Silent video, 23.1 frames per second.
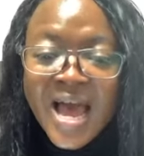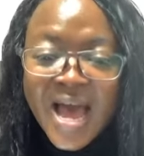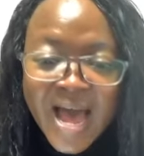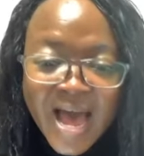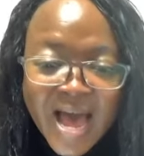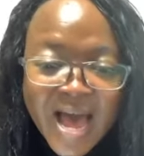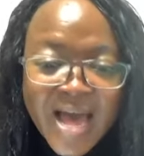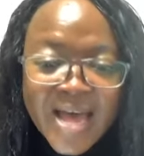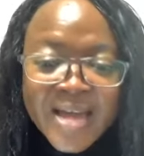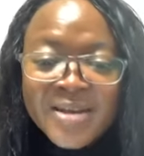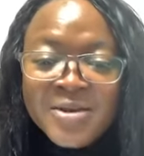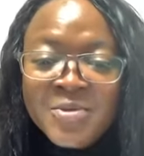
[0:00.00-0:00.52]

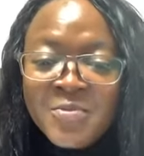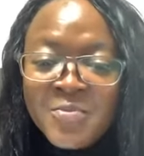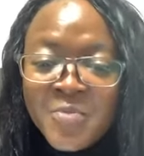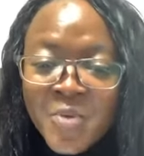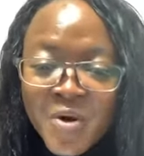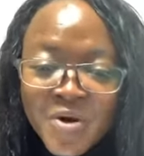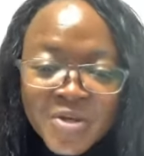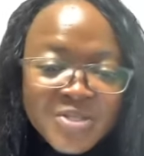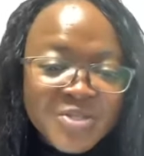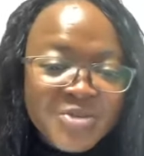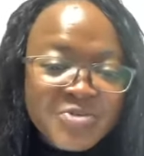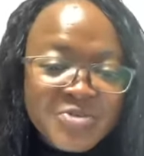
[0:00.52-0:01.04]
and
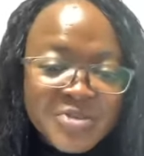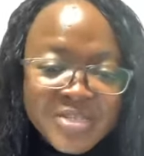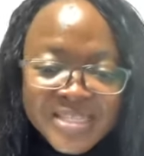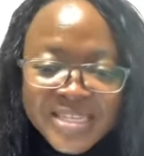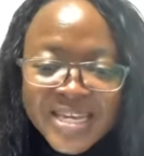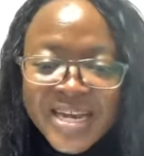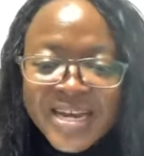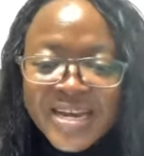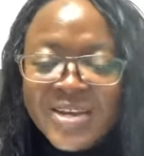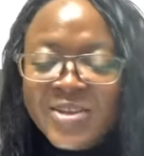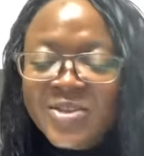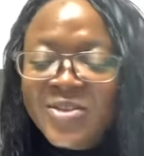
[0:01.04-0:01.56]
most
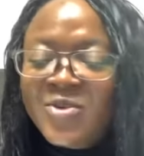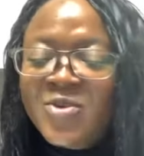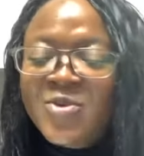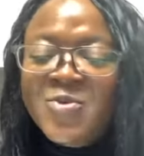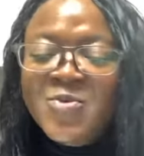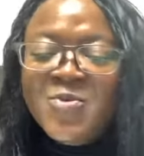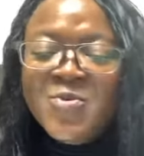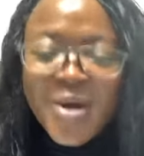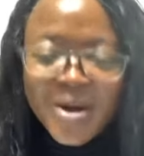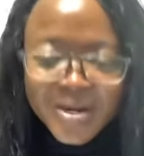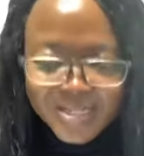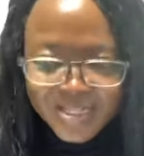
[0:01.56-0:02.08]
recently through
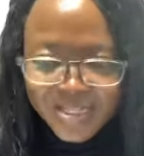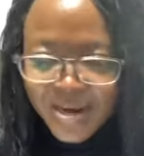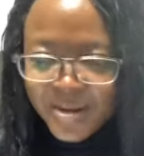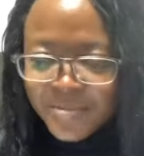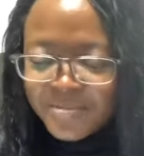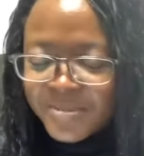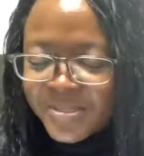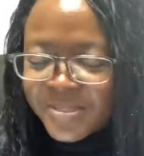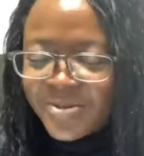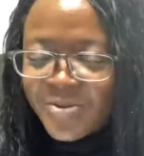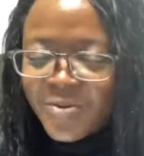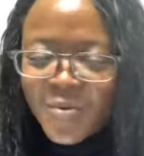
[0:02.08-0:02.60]

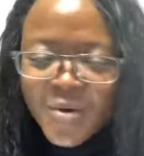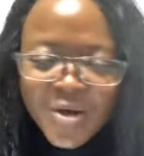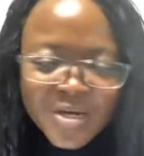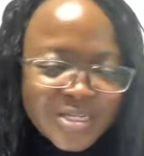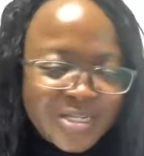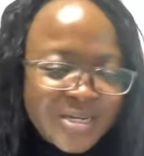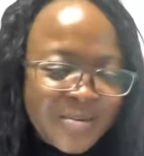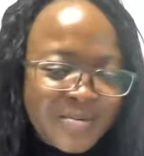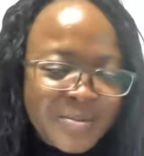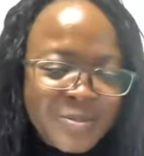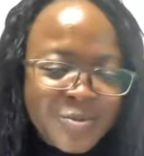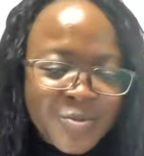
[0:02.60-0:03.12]
workshops
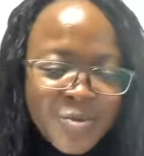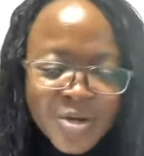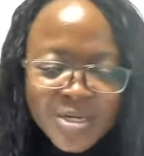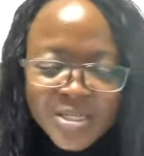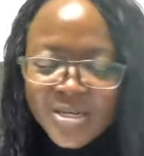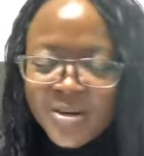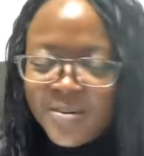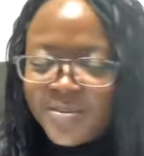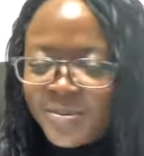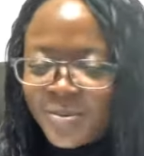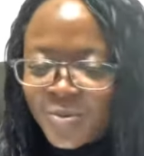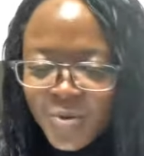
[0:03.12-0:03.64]

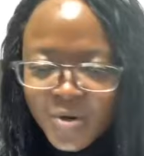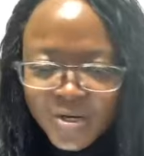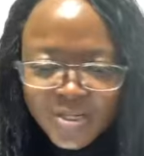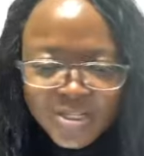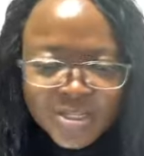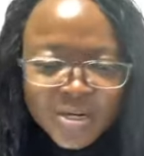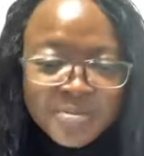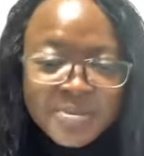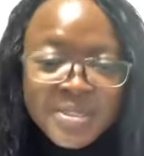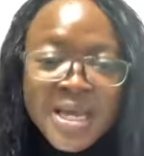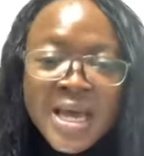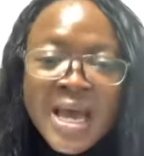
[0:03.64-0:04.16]

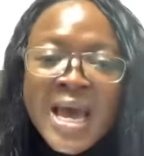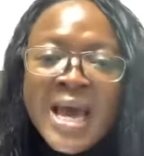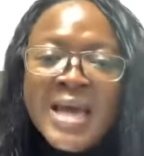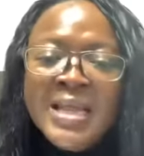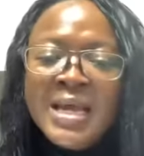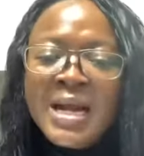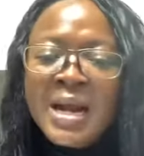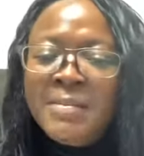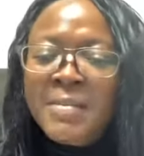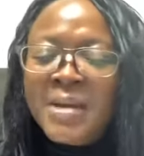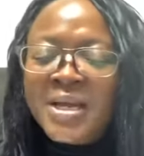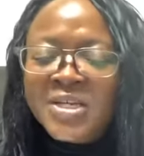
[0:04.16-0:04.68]
that
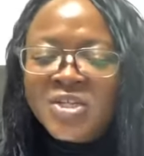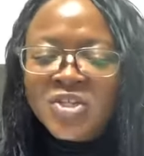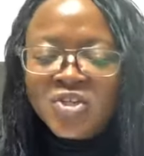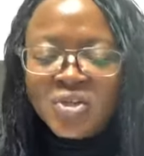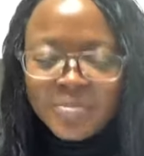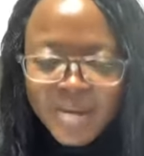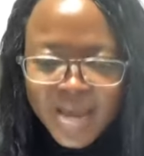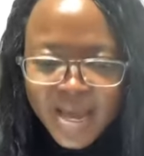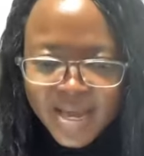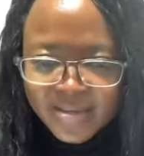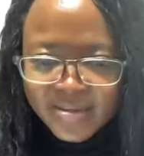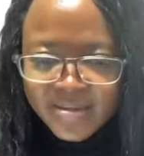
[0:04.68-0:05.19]
I'm
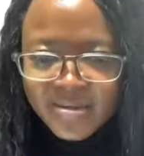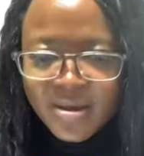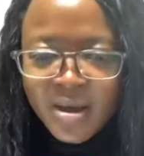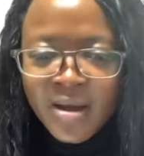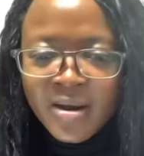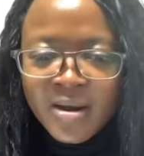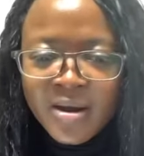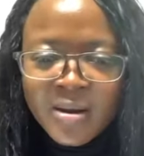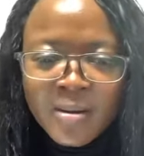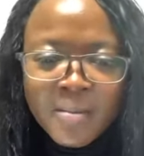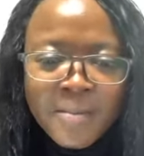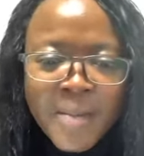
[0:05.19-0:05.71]
extremely
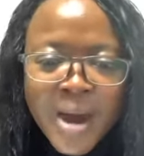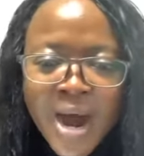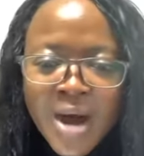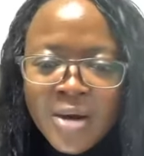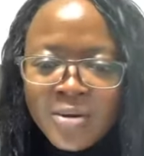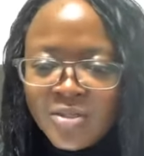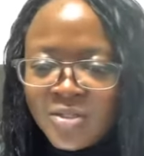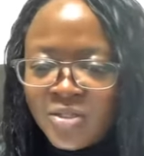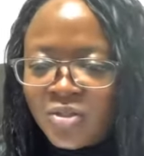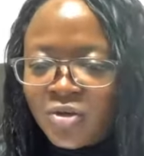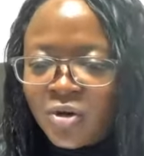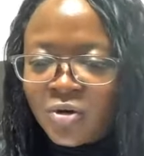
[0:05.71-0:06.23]
excited
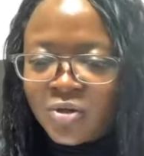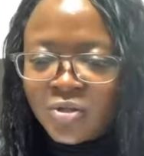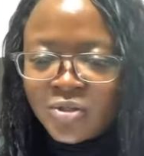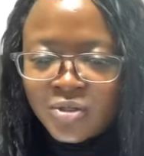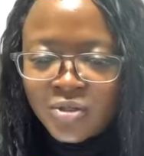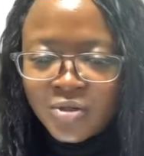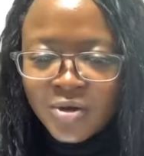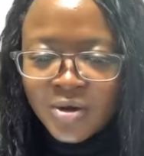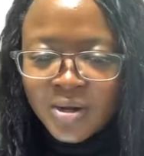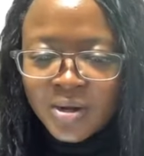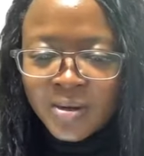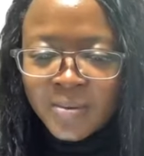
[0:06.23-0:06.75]
about to talk to
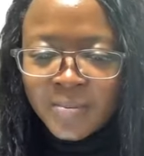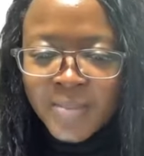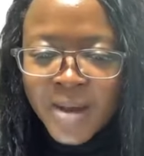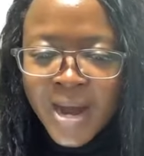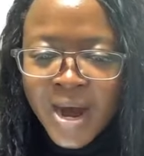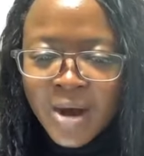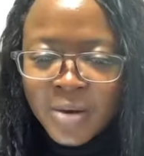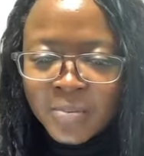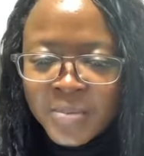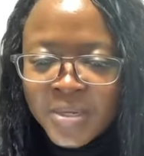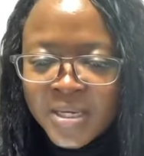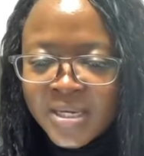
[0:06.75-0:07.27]
you all
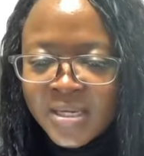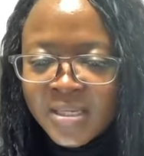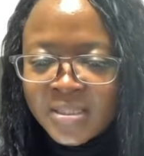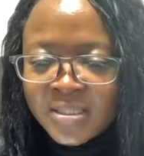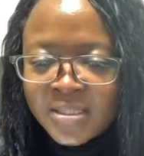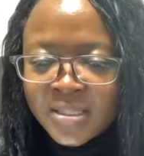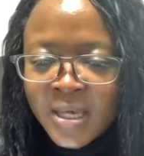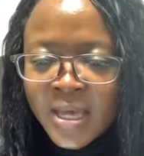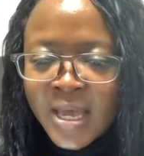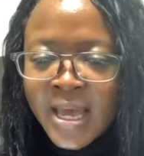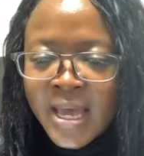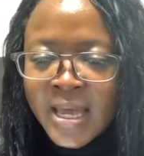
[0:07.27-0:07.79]
about
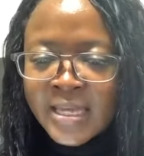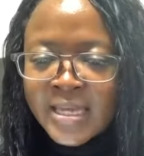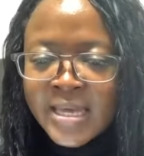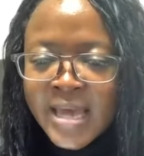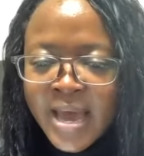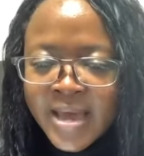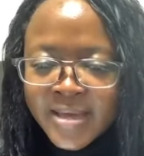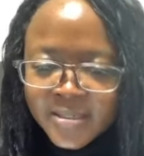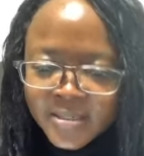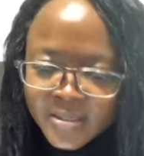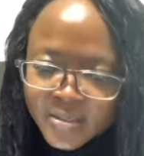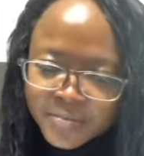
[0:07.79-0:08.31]
because,
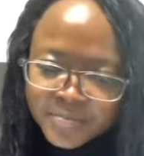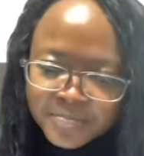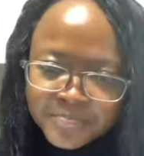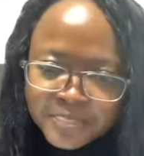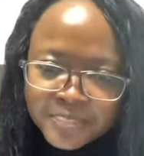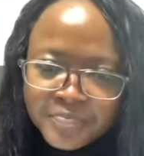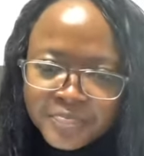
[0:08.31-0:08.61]
yes,